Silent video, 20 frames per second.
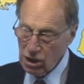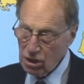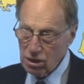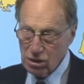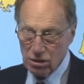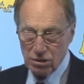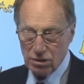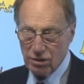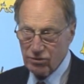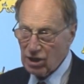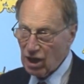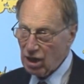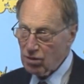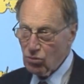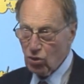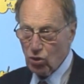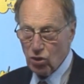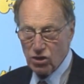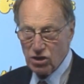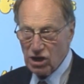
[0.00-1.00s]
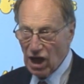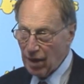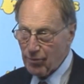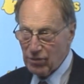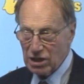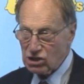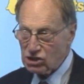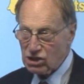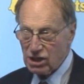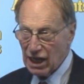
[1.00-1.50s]
couldn't have done more
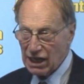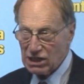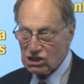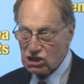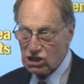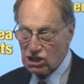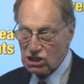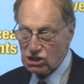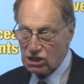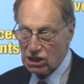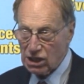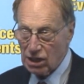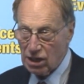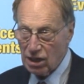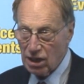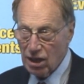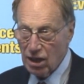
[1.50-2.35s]
damage to that city